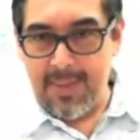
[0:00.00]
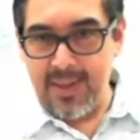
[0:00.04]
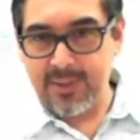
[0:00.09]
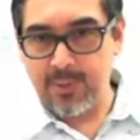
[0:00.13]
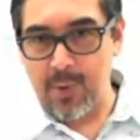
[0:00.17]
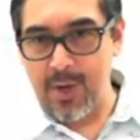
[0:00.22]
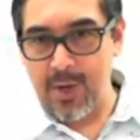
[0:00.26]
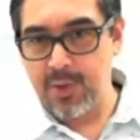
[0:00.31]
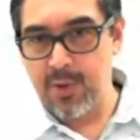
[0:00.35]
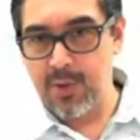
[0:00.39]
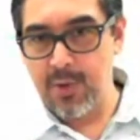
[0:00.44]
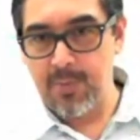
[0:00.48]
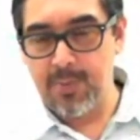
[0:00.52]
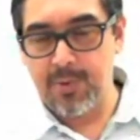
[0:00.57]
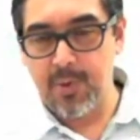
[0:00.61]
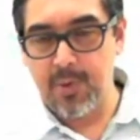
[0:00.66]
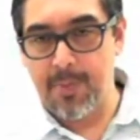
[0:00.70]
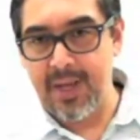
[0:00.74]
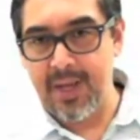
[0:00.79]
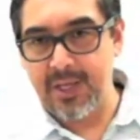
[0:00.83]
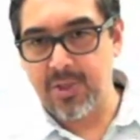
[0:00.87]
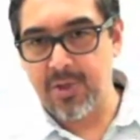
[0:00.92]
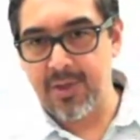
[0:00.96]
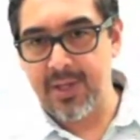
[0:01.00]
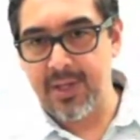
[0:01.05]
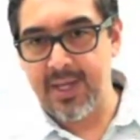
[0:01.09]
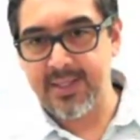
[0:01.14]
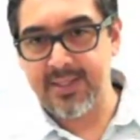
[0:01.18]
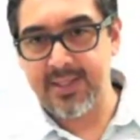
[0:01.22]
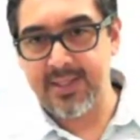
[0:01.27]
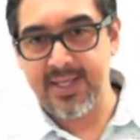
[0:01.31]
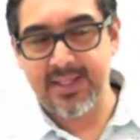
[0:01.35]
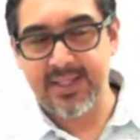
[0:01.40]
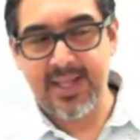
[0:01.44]
A best way to
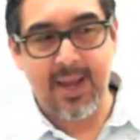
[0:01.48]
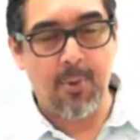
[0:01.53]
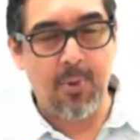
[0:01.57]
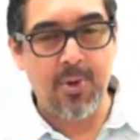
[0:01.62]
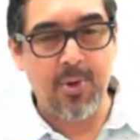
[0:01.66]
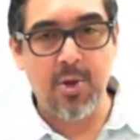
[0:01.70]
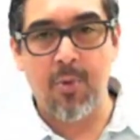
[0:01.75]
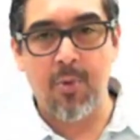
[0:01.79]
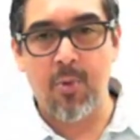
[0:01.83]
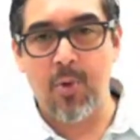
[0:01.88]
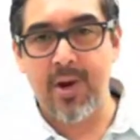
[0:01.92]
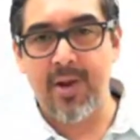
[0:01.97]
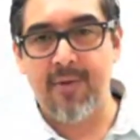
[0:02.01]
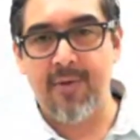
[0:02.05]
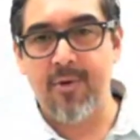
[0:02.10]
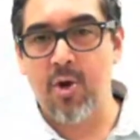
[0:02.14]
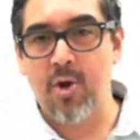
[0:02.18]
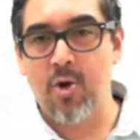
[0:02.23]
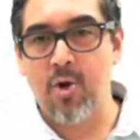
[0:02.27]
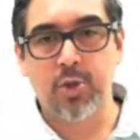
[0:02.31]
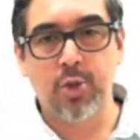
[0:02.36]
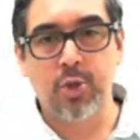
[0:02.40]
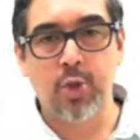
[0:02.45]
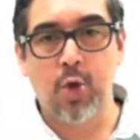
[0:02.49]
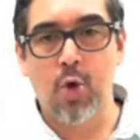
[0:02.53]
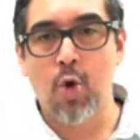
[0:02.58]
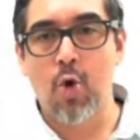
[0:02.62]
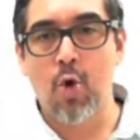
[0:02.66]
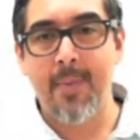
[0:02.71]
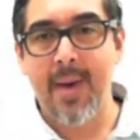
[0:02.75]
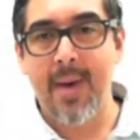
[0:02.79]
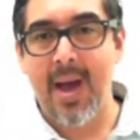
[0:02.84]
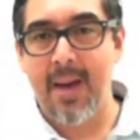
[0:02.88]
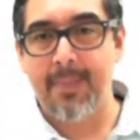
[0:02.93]
picture this is like whenever you go
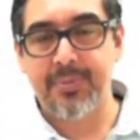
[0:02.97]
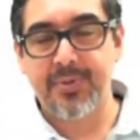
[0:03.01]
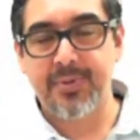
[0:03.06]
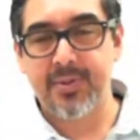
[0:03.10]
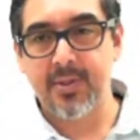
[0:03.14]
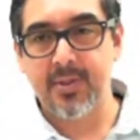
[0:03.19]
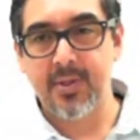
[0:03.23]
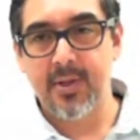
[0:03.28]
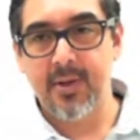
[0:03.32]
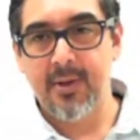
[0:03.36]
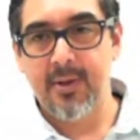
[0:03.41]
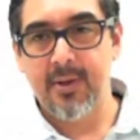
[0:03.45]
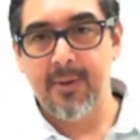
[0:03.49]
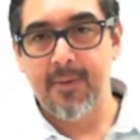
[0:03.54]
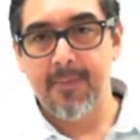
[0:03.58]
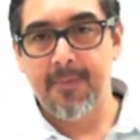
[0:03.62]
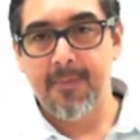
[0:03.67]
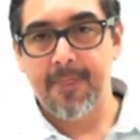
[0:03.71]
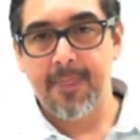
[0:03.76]
to Google Maps,